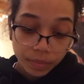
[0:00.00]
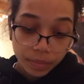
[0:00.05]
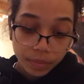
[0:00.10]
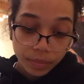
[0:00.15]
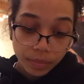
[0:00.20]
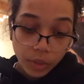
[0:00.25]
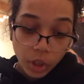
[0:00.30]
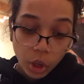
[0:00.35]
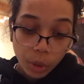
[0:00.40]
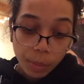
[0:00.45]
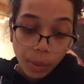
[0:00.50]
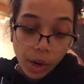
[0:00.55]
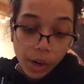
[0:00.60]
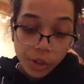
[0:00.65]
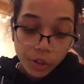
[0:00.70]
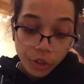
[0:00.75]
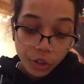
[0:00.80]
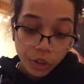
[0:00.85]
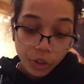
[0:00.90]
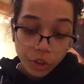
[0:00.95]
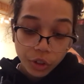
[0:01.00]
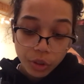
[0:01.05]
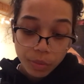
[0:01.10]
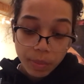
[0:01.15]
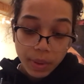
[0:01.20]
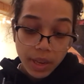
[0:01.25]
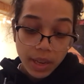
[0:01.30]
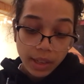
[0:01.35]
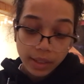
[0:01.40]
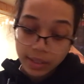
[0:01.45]
Your partner should
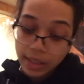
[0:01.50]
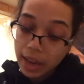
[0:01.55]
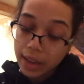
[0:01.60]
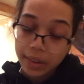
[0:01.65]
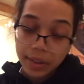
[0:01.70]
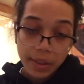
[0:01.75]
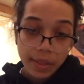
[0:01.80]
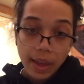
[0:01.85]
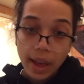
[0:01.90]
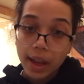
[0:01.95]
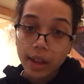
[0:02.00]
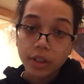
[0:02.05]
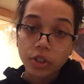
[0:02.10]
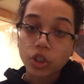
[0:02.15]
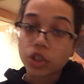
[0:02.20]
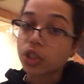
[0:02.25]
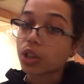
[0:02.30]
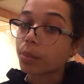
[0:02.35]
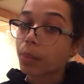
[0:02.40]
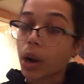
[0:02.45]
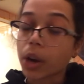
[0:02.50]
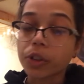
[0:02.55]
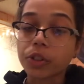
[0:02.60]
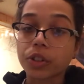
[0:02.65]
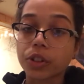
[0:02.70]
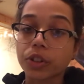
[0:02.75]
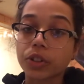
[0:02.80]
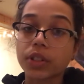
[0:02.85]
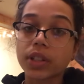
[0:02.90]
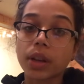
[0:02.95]
be exactly that, just a
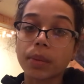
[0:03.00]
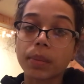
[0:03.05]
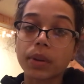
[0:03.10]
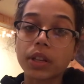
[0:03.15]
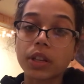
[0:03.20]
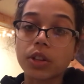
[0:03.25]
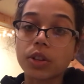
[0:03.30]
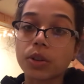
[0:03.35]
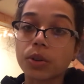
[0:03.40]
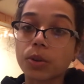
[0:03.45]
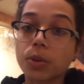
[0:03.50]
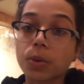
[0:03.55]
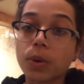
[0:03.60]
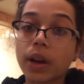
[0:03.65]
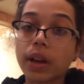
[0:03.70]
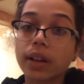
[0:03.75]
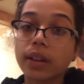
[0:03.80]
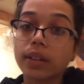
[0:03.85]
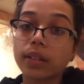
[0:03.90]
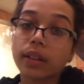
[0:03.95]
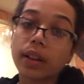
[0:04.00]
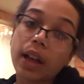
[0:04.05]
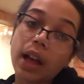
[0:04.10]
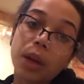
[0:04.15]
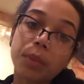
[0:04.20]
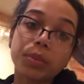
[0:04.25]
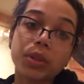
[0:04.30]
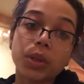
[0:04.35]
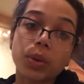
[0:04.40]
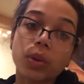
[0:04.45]
partner, somebody who
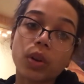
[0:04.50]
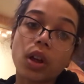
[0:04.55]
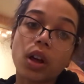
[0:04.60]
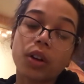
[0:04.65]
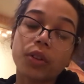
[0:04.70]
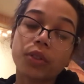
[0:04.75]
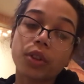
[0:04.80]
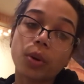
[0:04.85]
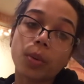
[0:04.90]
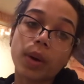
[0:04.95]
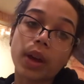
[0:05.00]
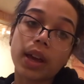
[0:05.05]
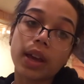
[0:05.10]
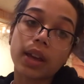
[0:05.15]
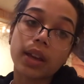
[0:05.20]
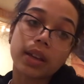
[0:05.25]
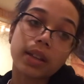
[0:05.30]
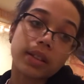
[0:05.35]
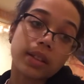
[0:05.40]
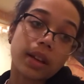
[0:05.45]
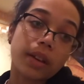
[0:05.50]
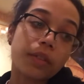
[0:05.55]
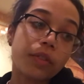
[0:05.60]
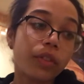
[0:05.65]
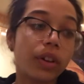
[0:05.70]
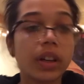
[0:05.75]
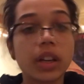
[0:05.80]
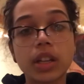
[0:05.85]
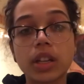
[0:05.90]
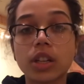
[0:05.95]
helps you along the way, is a
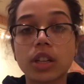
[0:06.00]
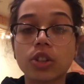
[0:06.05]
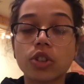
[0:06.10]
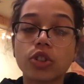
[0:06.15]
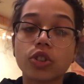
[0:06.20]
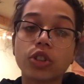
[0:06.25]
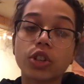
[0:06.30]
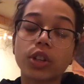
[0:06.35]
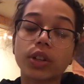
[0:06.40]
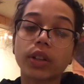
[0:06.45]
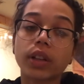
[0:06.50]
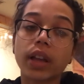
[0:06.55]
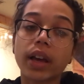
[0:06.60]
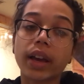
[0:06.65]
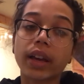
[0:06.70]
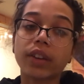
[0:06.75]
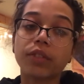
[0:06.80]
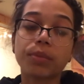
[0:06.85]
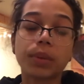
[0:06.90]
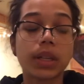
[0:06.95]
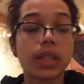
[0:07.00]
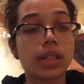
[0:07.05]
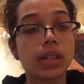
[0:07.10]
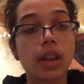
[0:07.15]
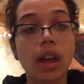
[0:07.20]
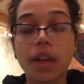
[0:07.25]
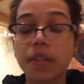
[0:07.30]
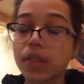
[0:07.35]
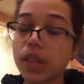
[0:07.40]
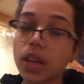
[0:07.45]
fun addition to your life, but is
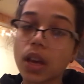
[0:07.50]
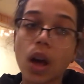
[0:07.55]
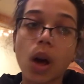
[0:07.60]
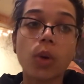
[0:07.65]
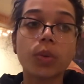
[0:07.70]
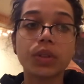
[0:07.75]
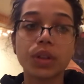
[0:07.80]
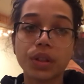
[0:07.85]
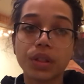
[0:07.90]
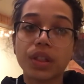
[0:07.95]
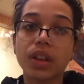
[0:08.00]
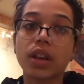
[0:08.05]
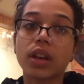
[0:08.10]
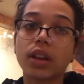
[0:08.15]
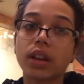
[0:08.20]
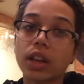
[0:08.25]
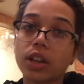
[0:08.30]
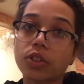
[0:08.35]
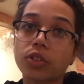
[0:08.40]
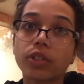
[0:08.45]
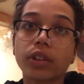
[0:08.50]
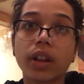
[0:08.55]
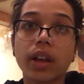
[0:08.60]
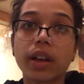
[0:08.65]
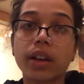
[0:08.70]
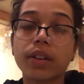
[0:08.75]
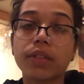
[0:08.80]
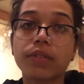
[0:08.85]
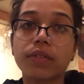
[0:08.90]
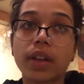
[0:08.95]
not the only thing in your
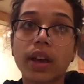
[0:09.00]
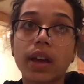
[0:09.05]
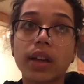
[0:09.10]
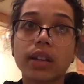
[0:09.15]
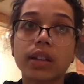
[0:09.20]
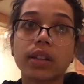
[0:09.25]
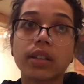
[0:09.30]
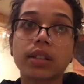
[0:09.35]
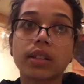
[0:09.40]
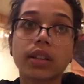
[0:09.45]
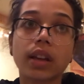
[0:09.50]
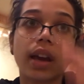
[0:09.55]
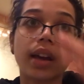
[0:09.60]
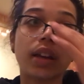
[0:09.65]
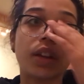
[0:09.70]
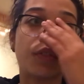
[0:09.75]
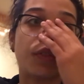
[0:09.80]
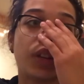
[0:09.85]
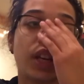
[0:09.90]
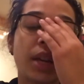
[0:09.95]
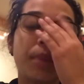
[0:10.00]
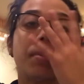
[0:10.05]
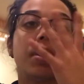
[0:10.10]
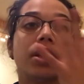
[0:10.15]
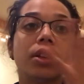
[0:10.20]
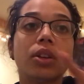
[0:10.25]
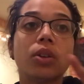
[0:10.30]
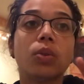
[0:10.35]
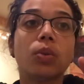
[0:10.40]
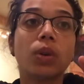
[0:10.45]
life that is kind of keeping
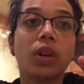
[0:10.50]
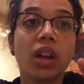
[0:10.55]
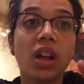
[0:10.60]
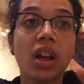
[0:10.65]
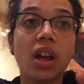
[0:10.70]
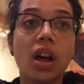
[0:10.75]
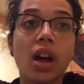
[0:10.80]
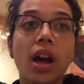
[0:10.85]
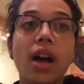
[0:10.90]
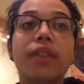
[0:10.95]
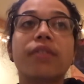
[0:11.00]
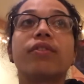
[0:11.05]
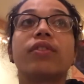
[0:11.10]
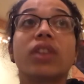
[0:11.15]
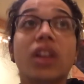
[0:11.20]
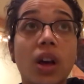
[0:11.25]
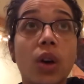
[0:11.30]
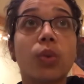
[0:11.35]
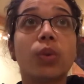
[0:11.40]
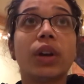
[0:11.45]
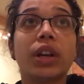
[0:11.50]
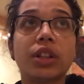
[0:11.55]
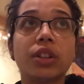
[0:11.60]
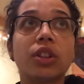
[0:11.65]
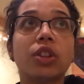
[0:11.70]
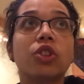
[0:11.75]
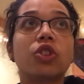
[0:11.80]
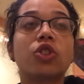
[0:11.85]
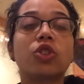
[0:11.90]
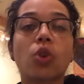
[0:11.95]
you afloat and
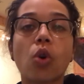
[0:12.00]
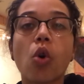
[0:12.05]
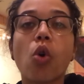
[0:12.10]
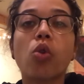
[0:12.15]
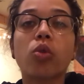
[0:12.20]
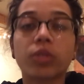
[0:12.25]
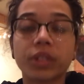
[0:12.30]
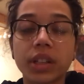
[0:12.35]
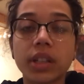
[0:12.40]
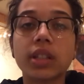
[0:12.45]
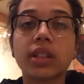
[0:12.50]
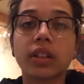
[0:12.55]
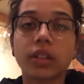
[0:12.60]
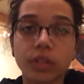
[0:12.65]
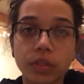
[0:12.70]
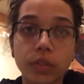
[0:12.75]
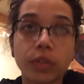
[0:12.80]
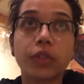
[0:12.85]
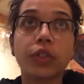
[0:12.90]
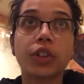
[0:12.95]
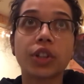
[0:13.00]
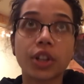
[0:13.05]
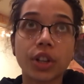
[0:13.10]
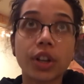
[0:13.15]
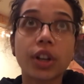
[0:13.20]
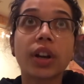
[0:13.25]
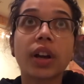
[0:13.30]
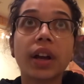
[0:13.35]
the sole reason for your